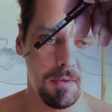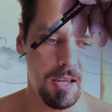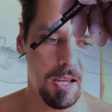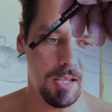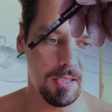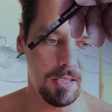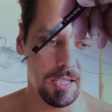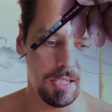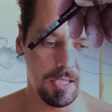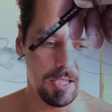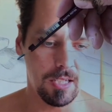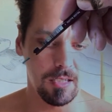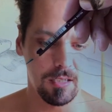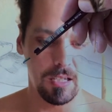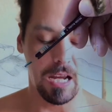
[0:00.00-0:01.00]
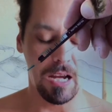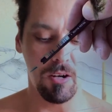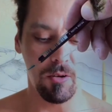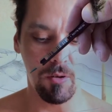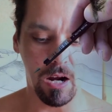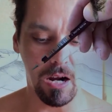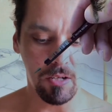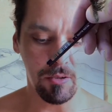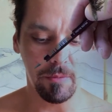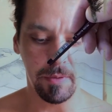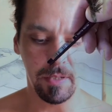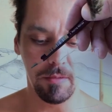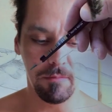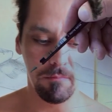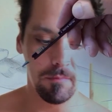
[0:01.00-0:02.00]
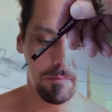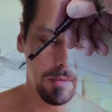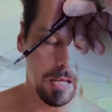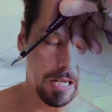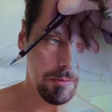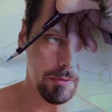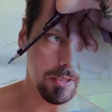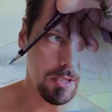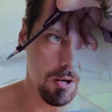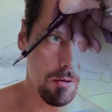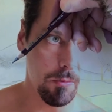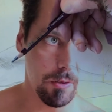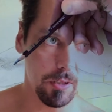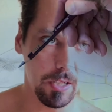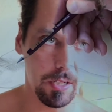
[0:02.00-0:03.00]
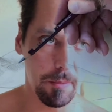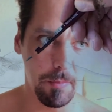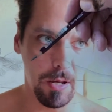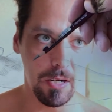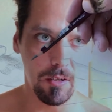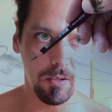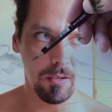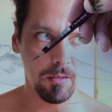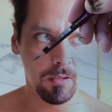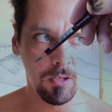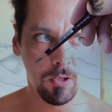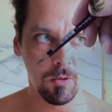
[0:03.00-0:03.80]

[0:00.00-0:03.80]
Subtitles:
like how do we know we're getting better at